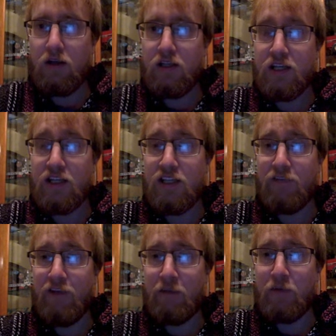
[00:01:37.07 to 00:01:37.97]

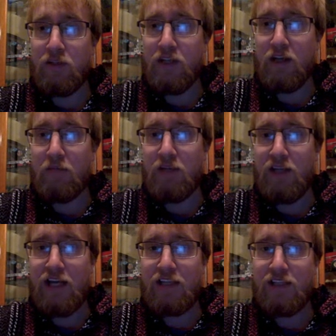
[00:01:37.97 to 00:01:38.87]
65%. I mean,
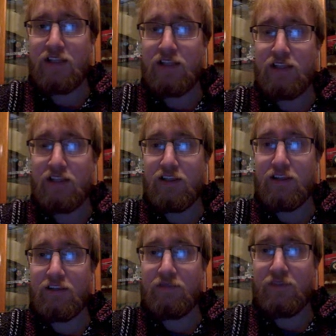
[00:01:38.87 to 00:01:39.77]
that's
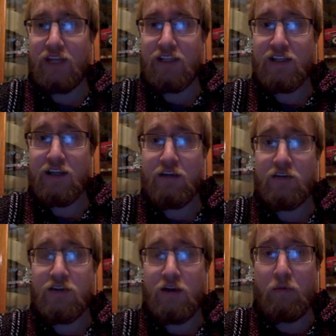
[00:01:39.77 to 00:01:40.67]
that's a
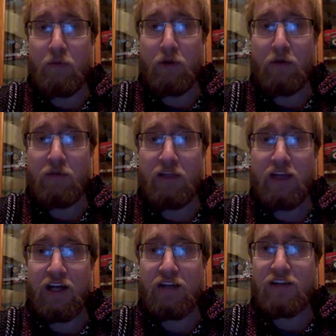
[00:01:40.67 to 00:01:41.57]
huge number. I mean,
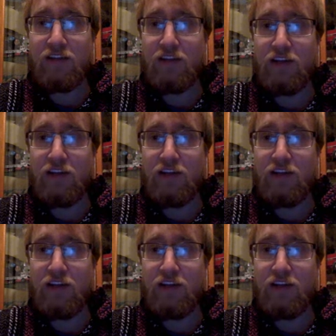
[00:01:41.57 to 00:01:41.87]
that's